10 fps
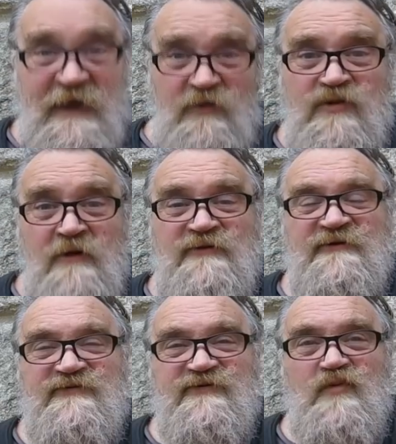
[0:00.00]

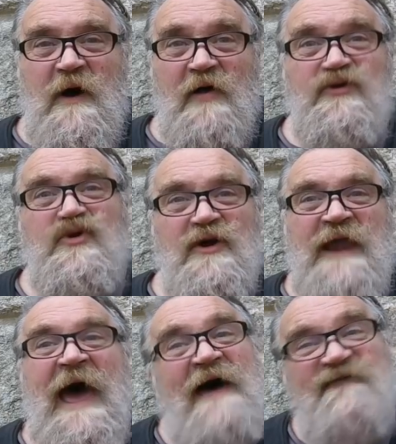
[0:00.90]
Notice as well, you can
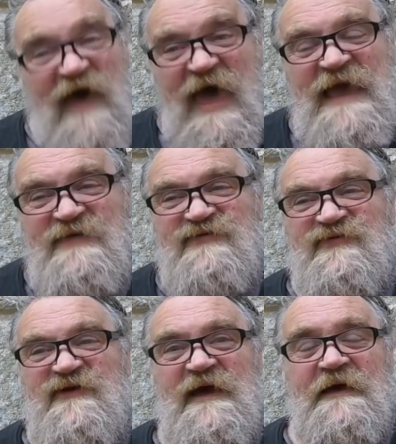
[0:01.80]
have a
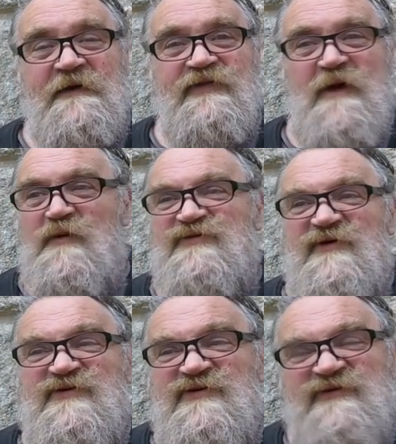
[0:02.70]
stink. There was a
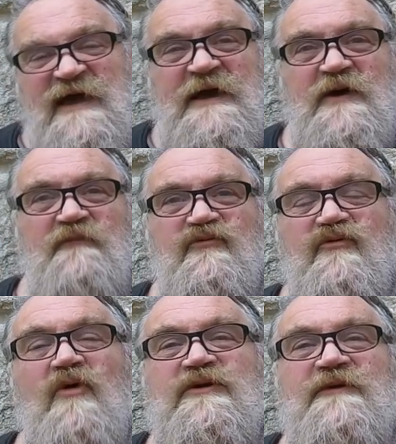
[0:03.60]
stink of
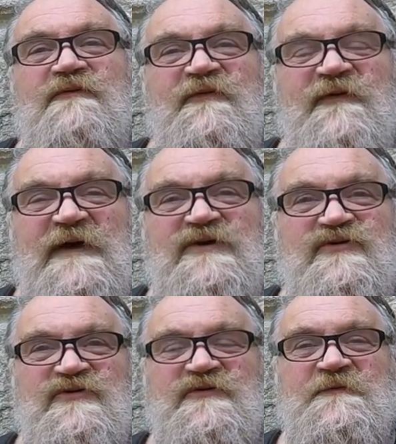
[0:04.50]
rotten
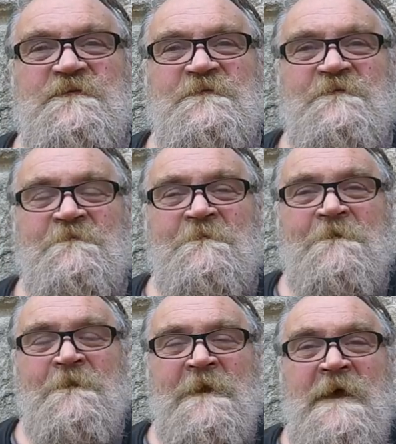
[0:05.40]
fish.
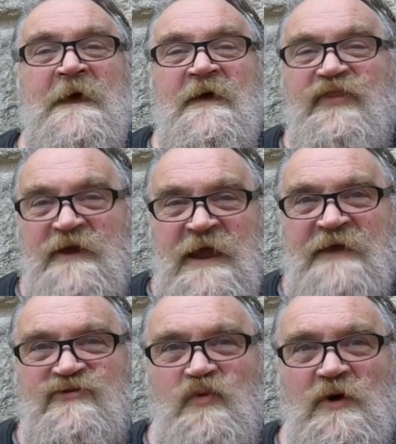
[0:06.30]
The
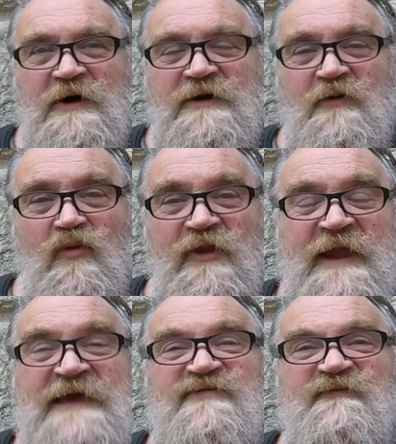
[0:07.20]
next word or the
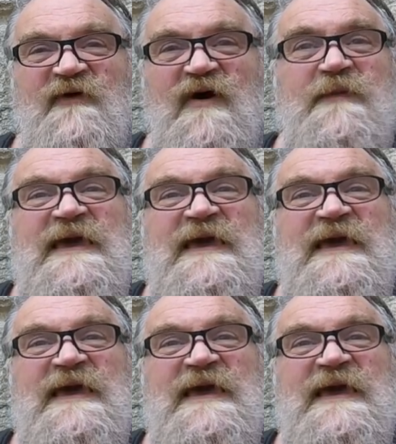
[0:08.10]
next verb